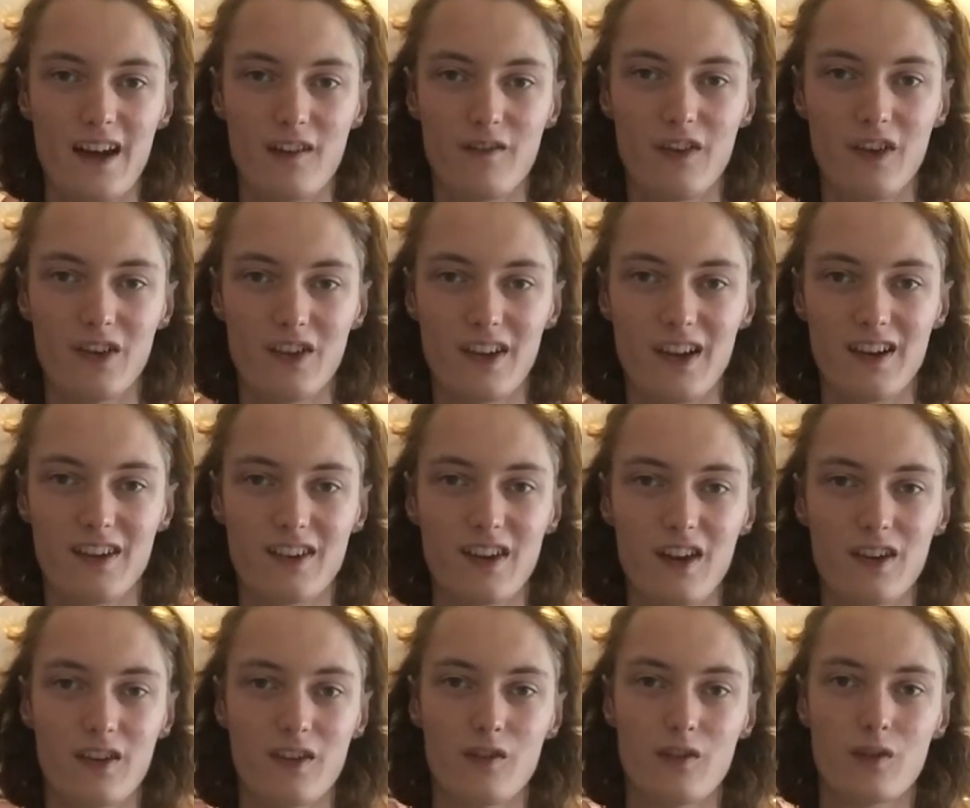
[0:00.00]
It feels like there's
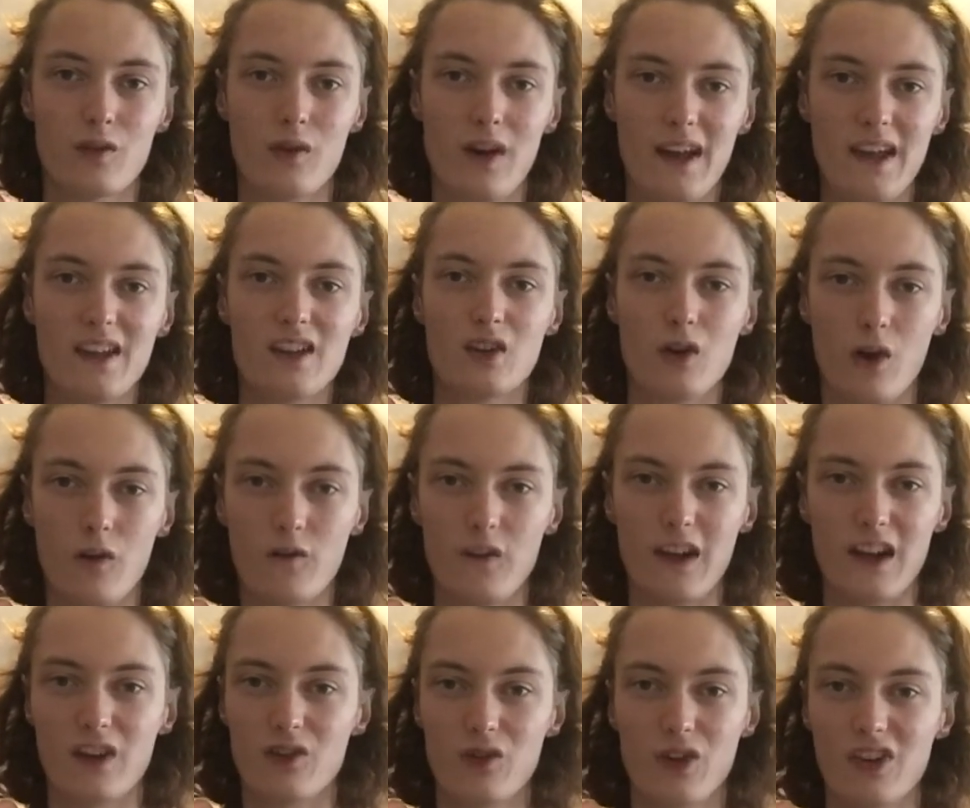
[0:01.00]
tons of great
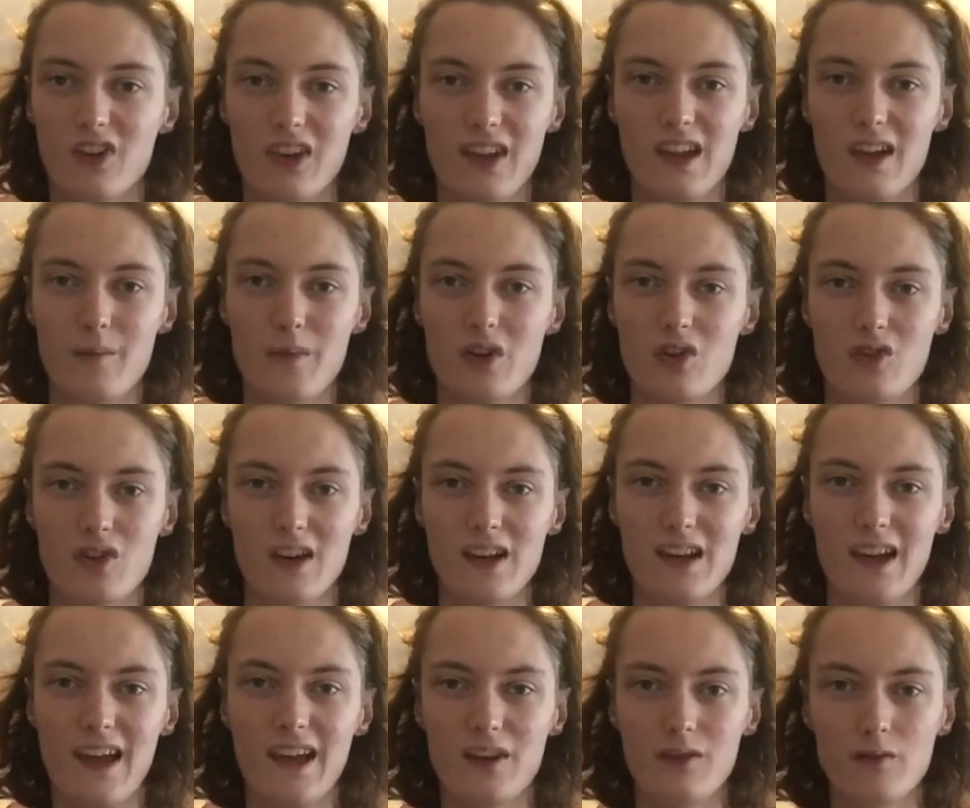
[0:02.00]
gothic, grisly imagery
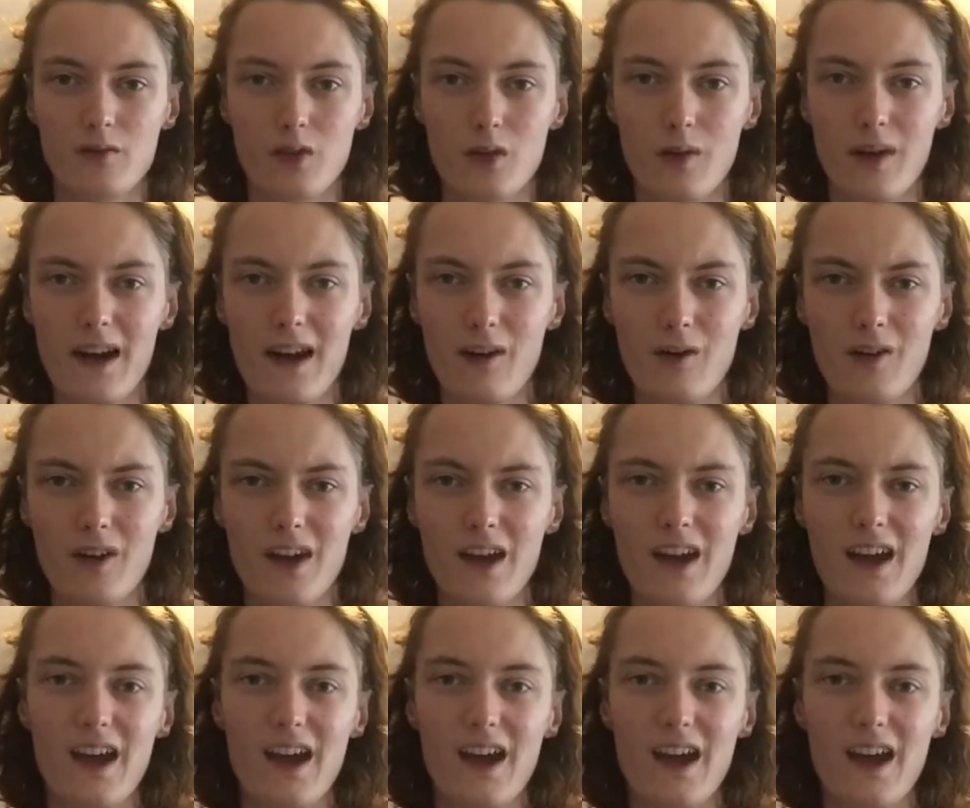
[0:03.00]
laden throughout,